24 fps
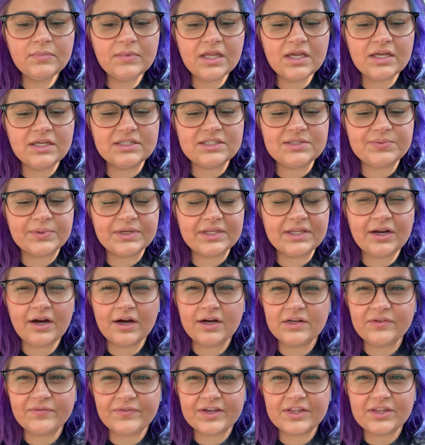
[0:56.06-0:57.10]
It's really
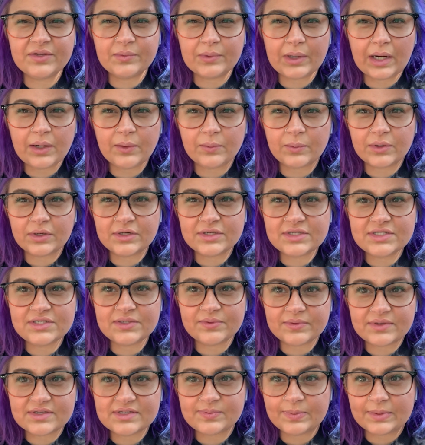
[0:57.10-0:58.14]
hard to find the right words
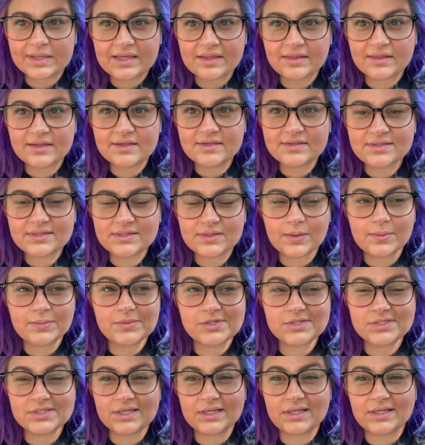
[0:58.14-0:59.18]
to explain this, so I'm
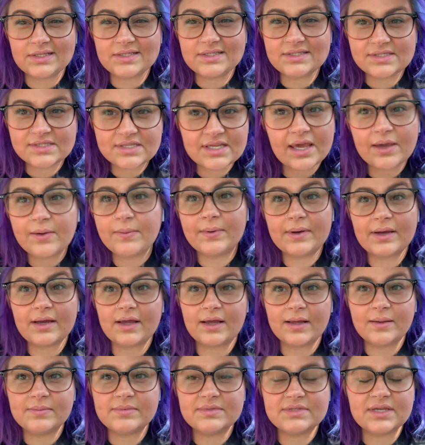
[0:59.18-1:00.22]
just gonna say what
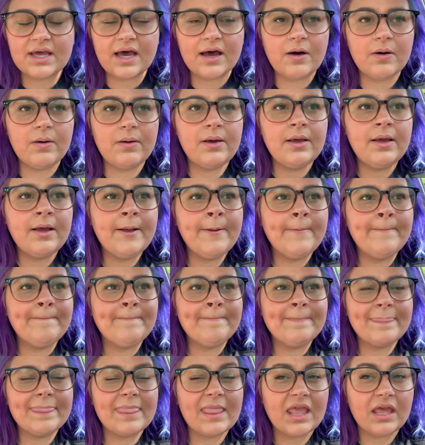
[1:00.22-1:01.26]
comes out
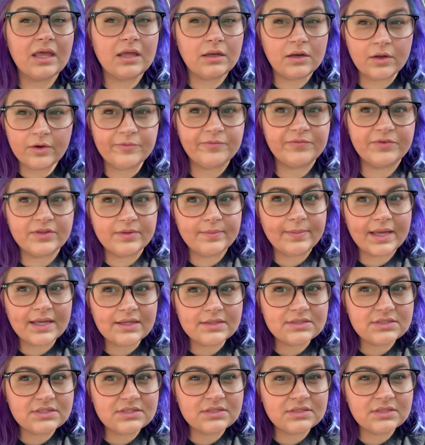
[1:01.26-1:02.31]
and hope for the
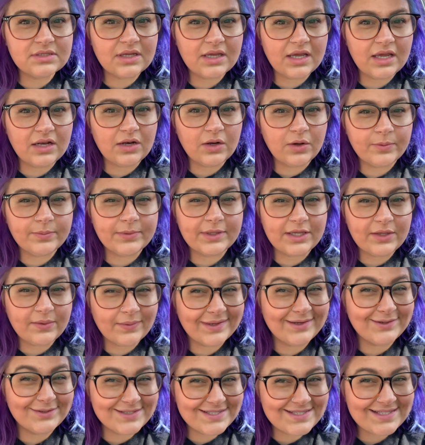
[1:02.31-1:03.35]
best and hope that you
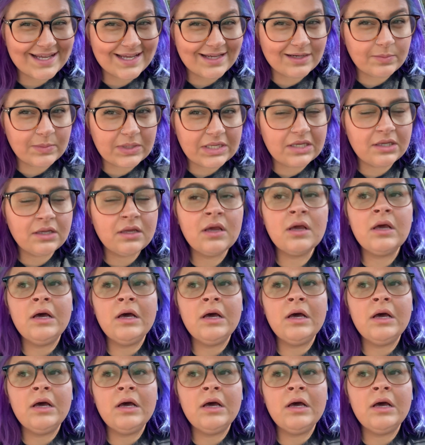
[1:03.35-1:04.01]
understand me.